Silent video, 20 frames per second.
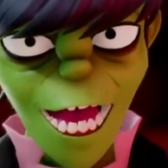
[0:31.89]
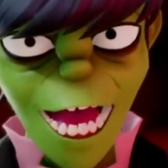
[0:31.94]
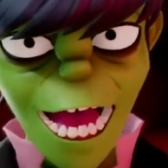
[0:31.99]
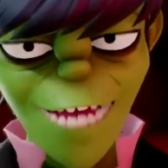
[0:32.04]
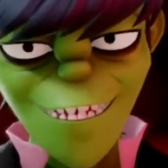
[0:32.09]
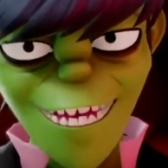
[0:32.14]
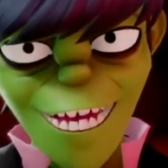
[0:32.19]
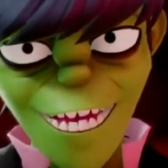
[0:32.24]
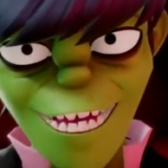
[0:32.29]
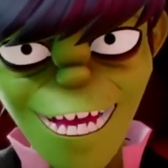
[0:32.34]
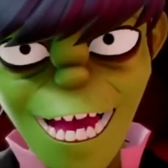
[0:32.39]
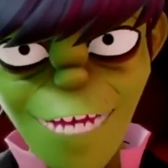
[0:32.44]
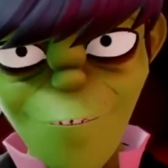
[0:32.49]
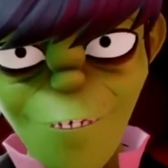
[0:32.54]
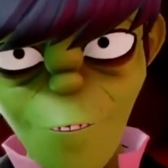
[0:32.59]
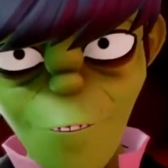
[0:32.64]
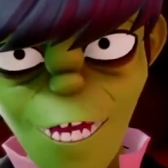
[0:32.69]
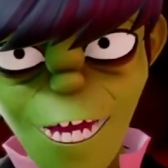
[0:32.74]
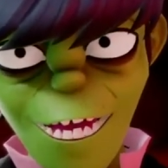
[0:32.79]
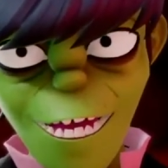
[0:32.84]
I've just had
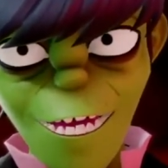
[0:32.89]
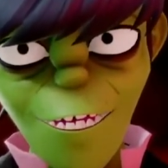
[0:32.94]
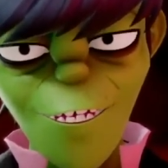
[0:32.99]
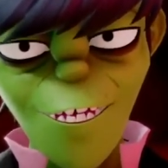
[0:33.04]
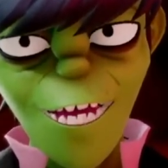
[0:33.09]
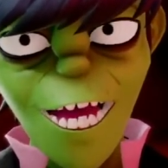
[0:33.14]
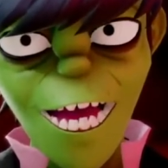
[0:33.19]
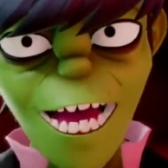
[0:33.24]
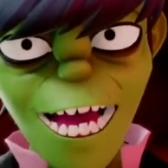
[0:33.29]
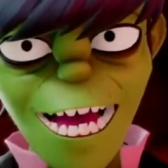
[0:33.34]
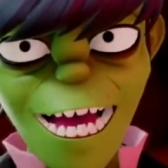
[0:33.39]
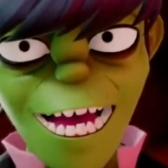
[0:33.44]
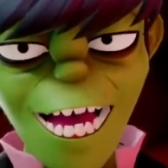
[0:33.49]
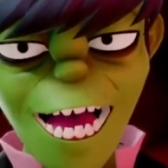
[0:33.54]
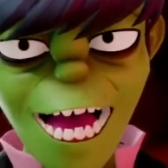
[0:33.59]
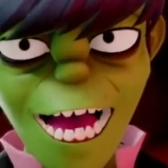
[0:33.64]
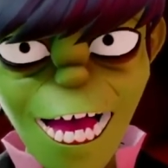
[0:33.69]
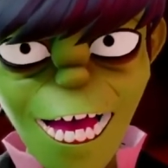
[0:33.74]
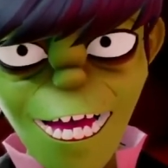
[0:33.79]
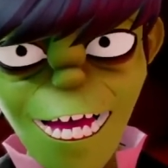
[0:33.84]
the windows clean.
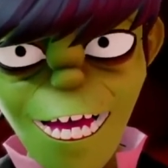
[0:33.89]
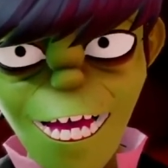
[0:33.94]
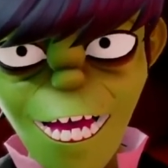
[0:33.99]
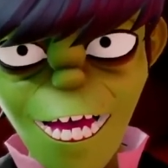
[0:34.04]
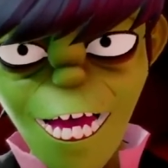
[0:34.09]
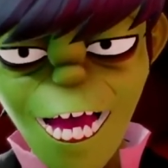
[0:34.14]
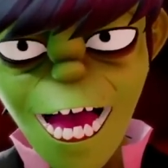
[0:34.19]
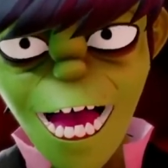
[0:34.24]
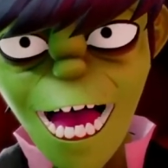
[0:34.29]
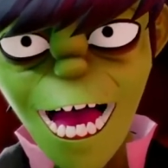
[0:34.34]
I, I can,